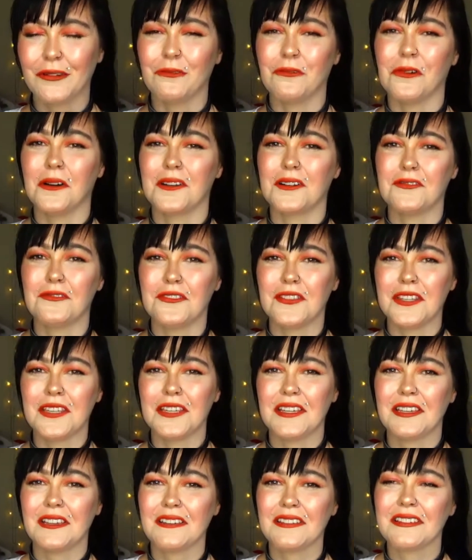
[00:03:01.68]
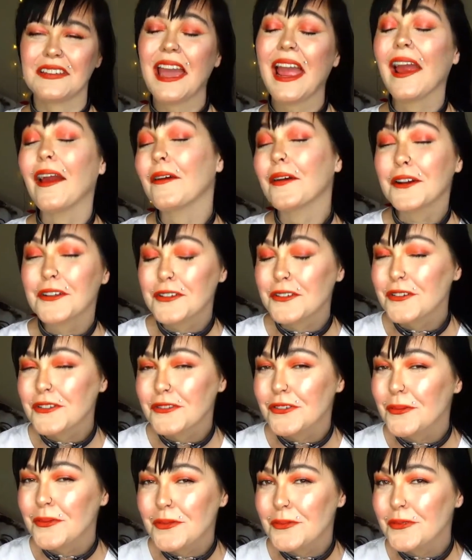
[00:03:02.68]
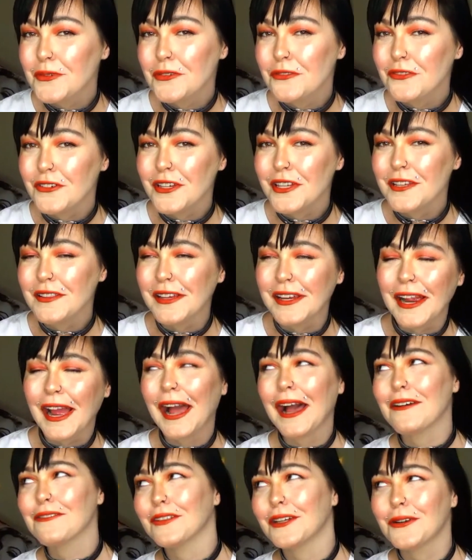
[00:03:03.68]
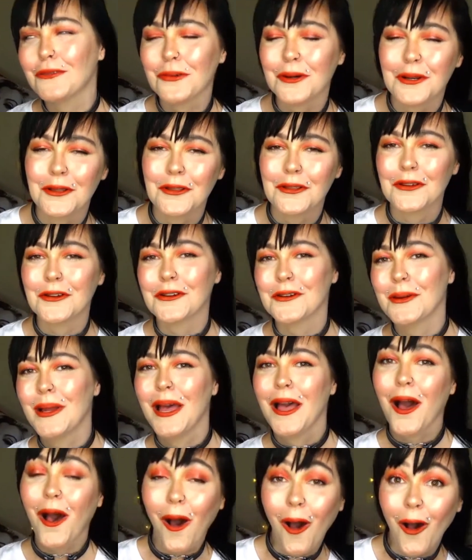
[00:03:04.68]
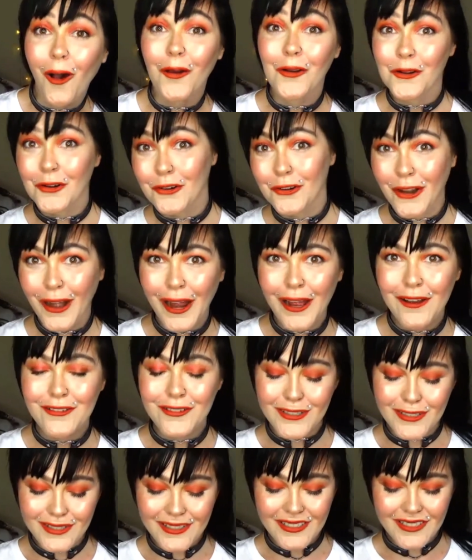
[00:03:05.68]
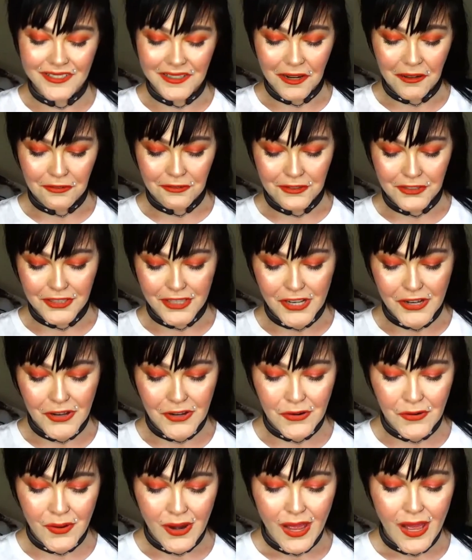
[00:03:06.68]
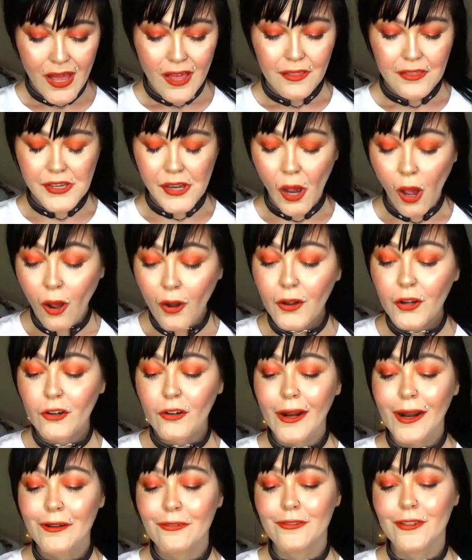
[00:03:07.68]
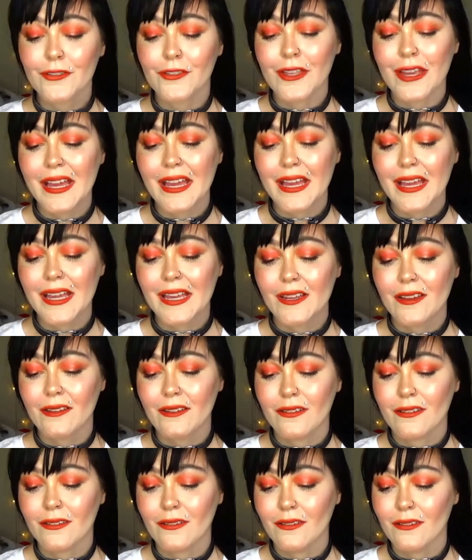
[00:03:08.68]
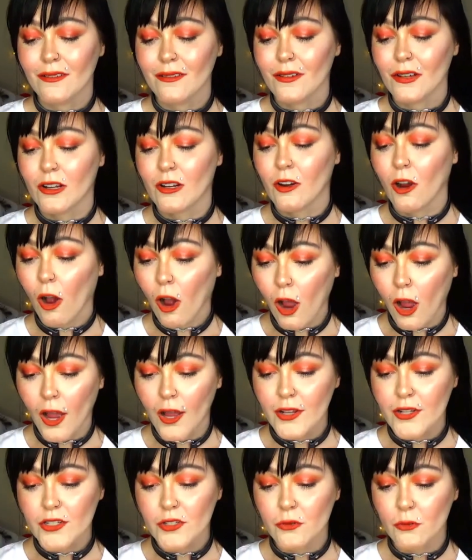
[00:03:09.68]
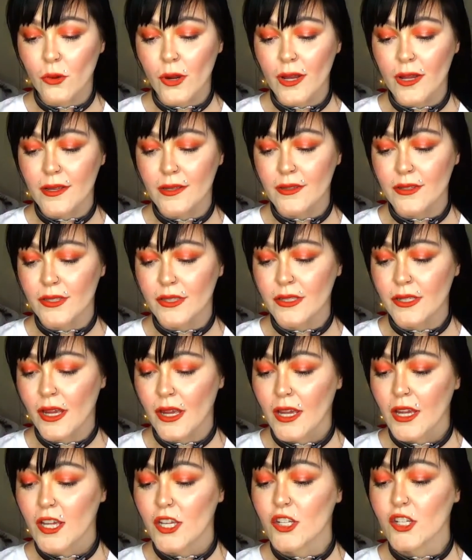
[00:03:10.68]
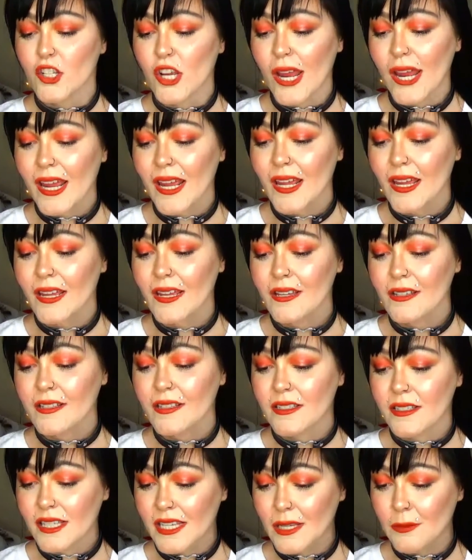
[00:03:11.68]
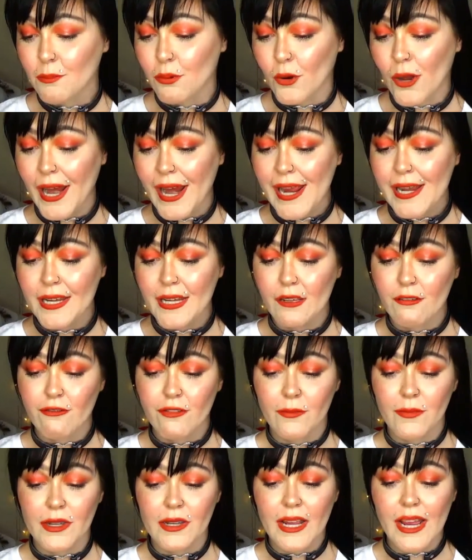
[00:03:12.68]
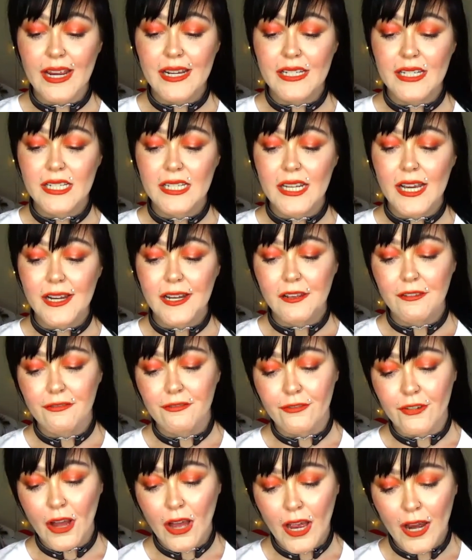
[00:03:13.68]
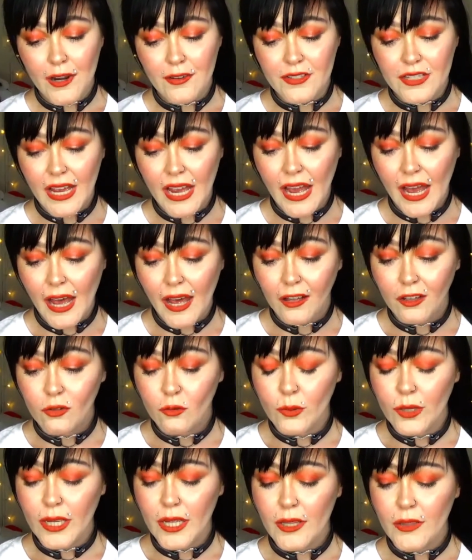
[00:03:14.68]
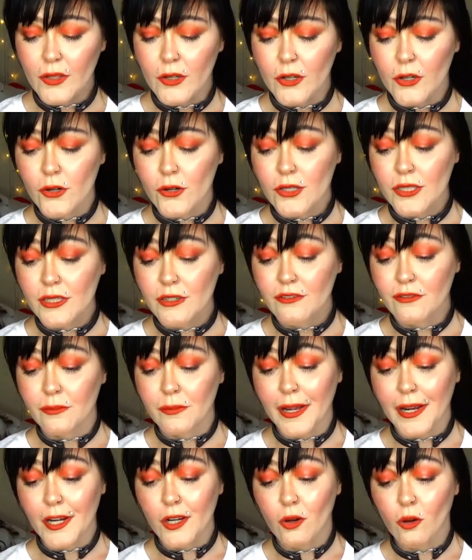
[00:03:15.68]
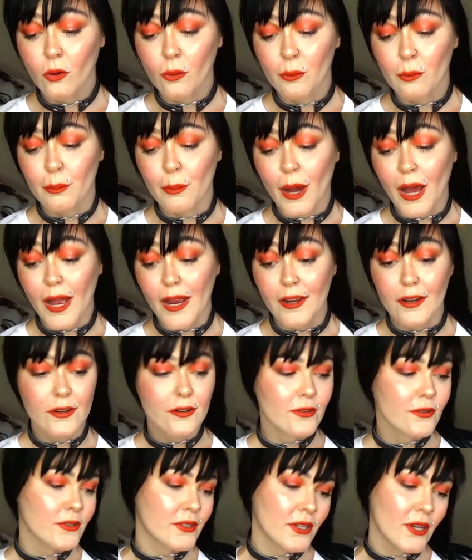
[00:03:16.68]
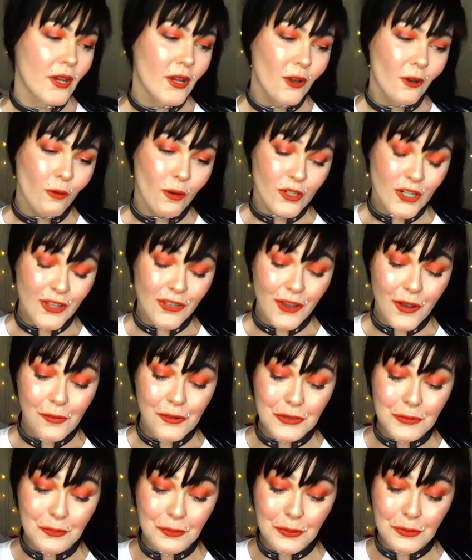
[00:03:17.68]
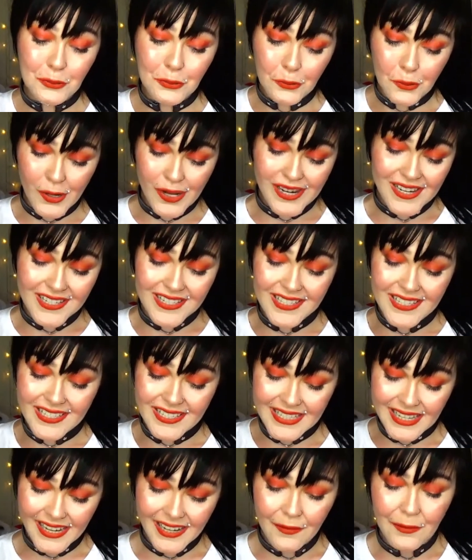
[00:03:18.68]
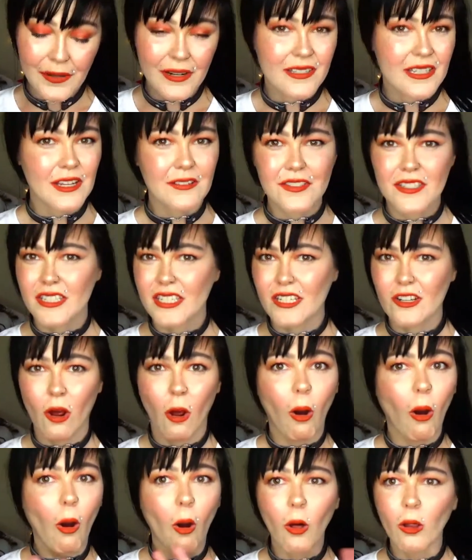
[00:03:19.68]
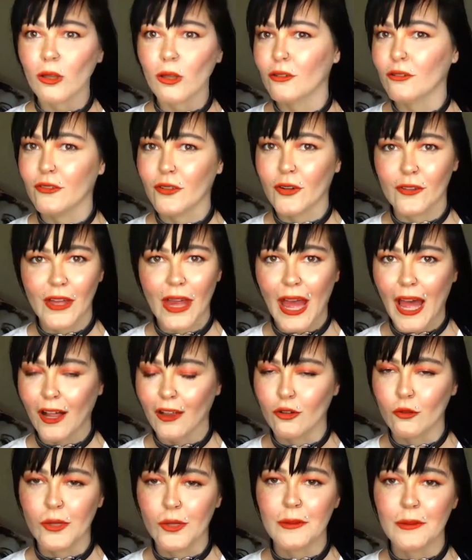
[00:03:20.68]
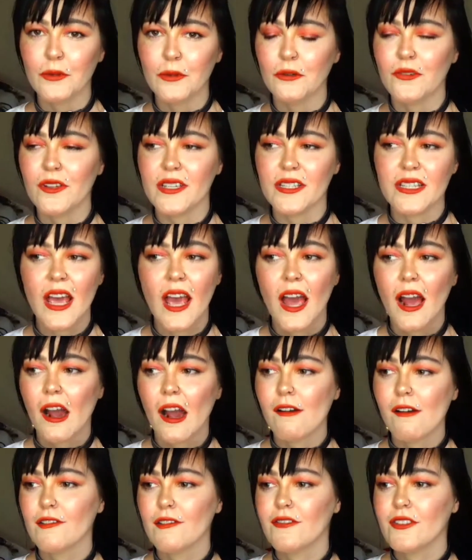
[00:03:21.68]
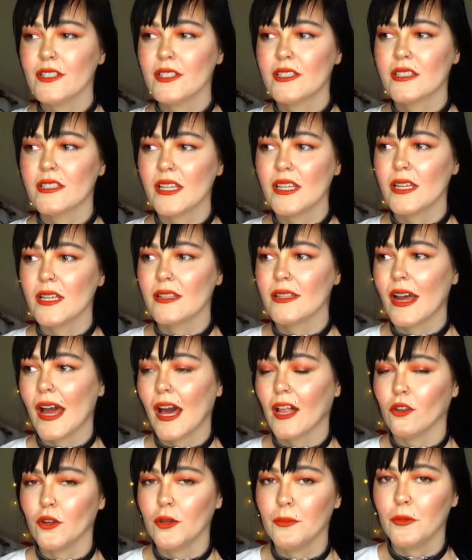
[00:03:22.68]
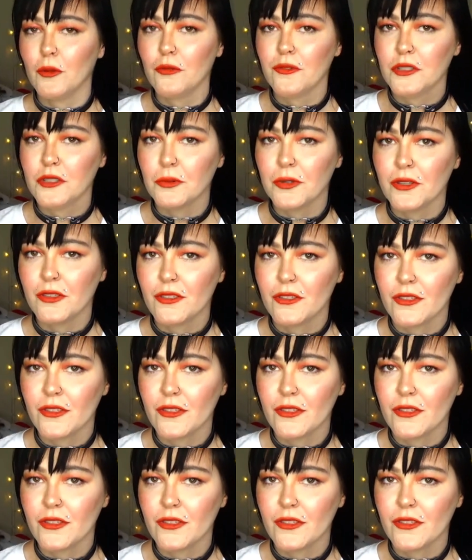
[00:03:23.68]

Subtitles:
one of the characters from the movie, like have like one of their autographs and stuff. So the autograph that they got was J.C. Brandy from the 1995's Halloween, The Curse of Michael Myers, which I thought was pretty sick because I've seen all of the Halloween movies. I've even seen the Halloween movies with